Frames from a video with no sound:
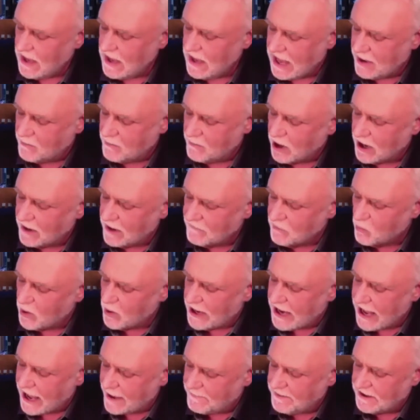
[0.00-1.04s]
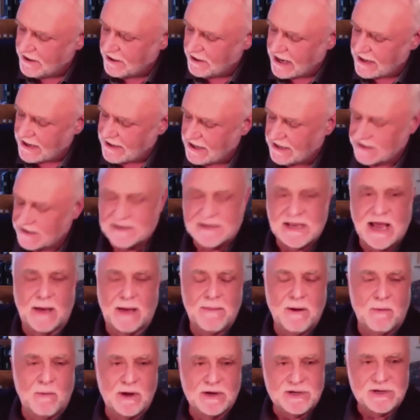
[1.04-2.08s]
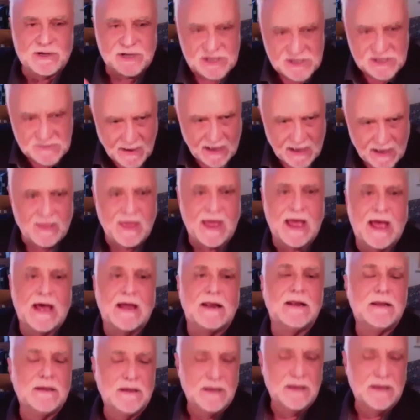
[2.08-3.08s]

And whatever one happened to land on the top, I want you to spell that,